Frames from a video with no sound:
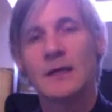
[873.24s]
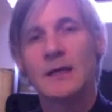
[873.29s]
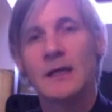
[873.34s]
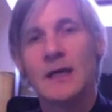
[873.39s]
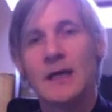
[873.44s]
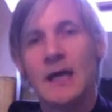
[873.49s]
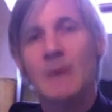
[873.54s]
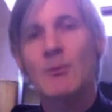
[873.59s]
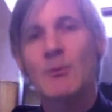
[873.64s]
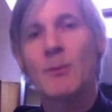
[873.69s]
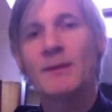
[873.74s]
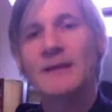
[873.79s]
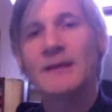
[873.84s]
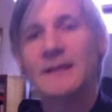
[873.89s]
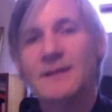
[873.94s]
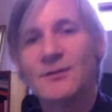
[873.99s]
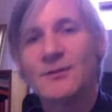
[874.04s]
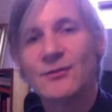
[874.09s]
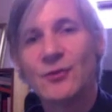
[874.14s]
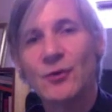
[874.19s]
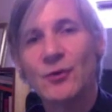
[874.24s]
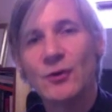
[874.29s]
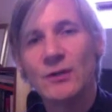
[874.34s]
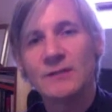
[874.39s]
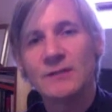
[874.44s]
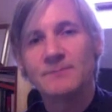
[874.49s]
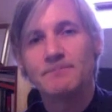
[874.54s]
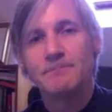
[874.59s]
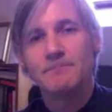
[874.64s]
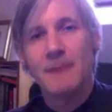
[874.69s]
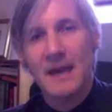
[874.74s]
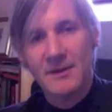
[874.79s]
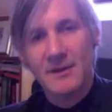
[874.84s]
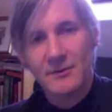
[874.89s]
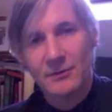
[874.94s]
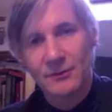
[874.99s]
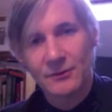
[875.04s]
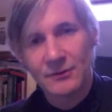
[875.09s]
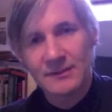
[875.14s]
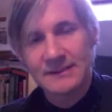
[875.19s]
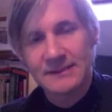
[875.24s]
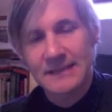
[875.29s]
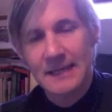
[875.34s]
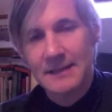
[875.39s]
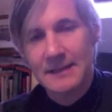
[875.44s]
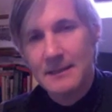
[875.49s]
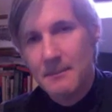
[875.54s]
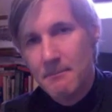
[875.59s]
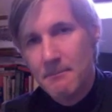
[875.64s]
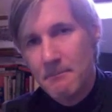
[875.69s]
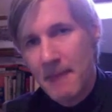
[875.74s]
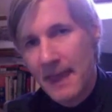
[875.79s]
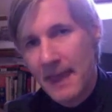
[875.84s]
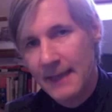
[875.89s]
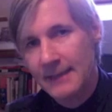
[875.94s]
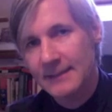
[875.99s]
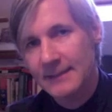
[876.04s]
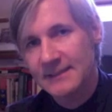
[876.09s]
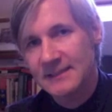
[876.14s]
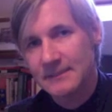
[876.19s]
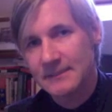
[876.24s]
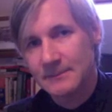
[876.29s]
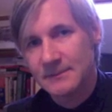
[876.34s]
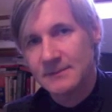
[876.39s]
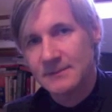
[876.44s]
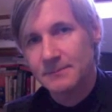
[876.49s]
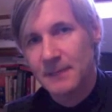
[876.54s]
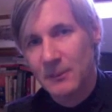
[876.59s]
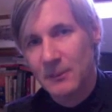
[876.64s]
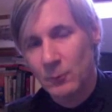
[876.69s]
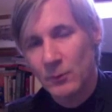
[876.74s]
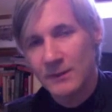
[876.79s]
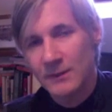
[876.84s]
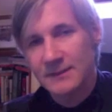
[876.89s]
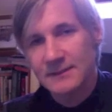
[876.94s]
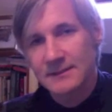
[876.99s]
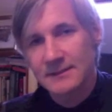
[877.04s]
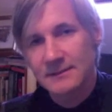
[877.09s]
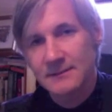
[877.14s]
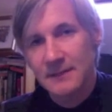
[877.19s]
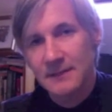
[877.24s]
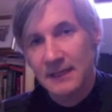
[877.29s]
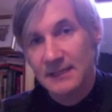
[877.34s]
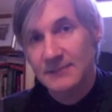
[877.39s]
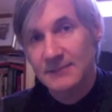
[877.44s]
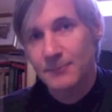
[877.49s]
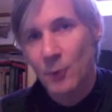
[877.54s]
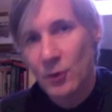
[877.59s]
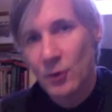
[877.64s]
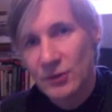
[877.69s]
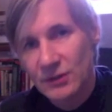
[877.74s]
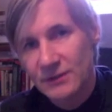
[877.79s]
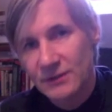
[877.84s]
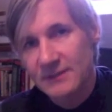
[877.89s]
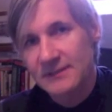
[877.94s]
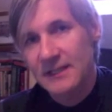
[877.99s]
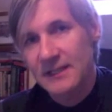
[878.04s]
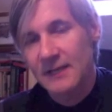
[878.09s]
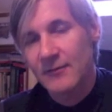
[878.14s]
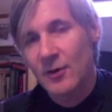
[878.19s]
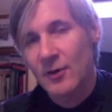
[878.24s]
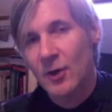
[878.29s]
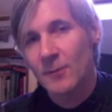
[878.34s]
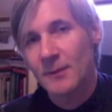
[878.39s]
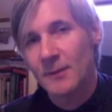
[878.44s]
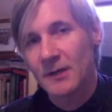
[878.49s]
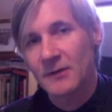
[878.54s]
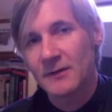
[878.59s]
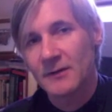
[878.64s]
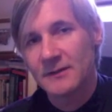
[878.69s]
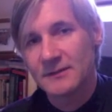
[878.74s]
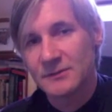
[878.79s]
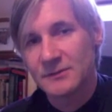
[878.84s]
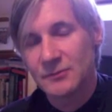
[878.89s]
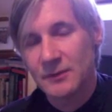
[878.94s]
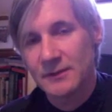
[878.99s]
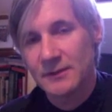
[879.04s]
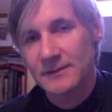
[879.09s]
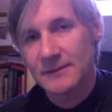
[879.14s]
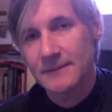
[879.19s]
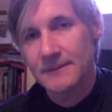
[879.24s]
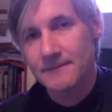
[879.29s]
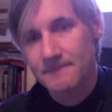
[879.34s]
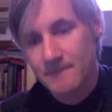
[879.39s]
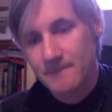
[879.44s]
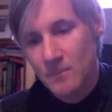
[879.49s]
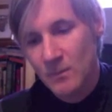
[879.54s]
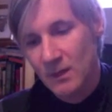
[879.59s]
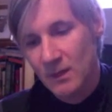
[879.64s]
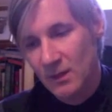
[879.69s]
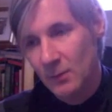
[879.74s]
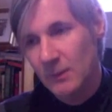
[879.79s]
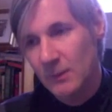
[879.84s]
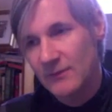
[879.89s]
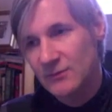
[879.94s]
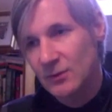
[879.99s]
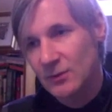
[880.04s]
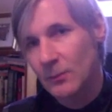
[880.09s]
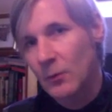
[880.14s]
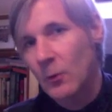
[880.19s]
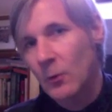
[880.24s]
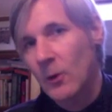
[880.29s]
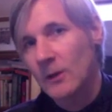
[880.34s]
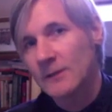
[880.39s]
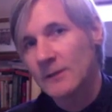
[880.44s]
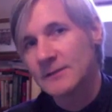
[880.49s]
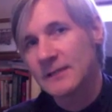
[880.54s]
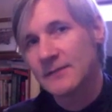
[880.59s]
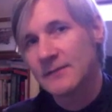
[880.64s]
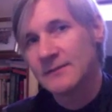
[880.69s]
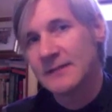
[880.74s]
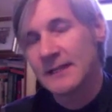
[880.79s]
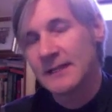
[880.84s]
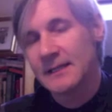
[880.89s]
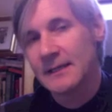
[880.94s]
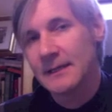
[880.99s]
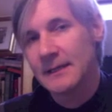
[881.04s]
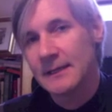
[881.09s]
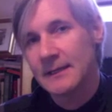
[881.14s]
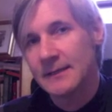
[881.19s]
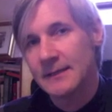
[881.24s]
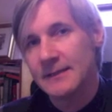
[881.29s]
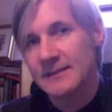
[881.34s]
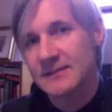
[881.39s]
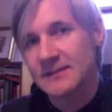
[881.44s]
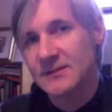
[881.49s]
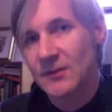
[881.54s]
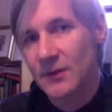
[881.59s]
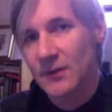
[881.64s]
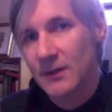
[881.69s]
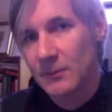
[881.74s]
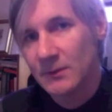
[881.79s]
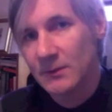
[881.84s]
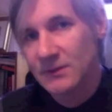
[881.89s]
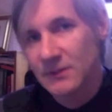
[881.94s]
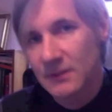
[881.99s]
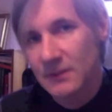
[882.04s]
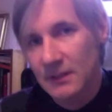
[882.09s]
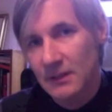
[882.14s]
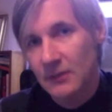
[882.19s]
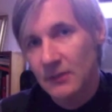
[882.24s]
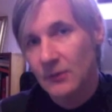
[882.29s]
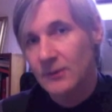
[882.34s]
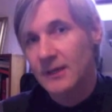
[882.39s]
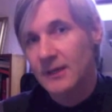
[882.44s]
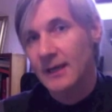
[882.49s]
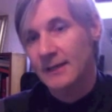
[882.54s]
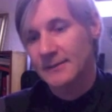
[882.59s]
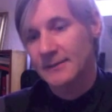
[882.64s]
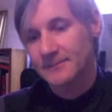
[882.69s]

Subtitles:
And what we need to do is better understand the mechanisms by which exposure to self-harm increases risk. There may be some qualitative data in this study which you can look at,